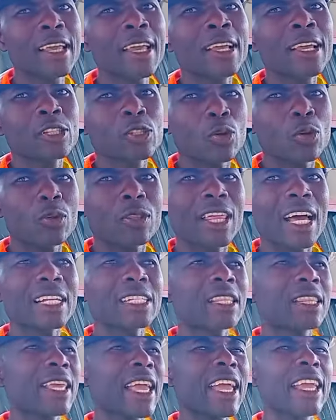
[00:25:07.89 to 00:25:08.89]
So that
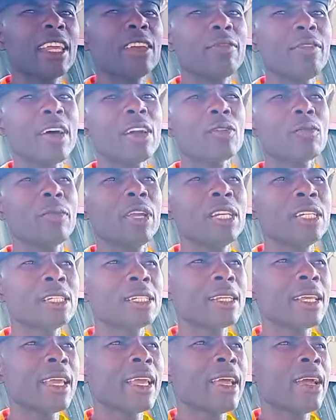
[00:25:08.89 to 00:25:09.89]
their environment
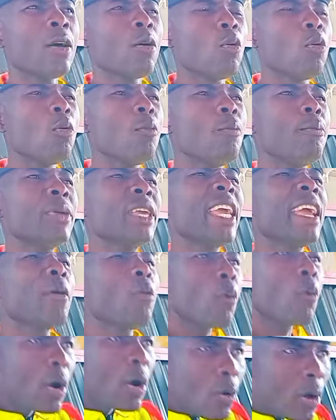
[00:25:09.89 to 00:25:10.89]
will be a
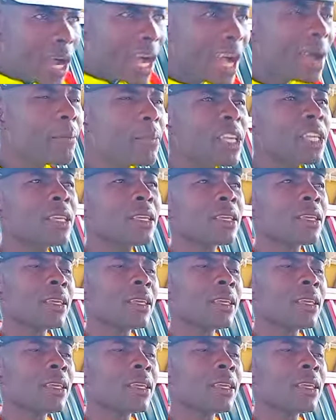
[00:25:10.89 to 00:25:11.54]
welcoming